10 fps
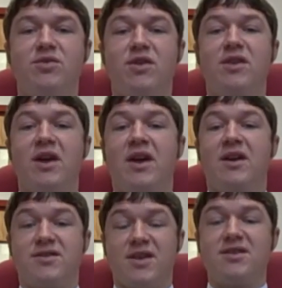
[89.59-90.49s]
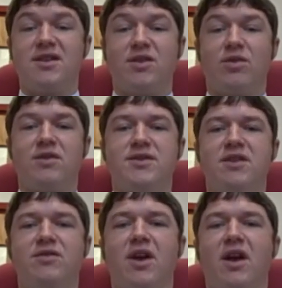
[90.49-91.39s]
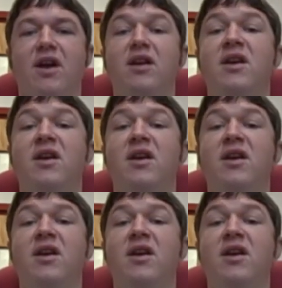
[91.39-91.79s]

with assessing quality of care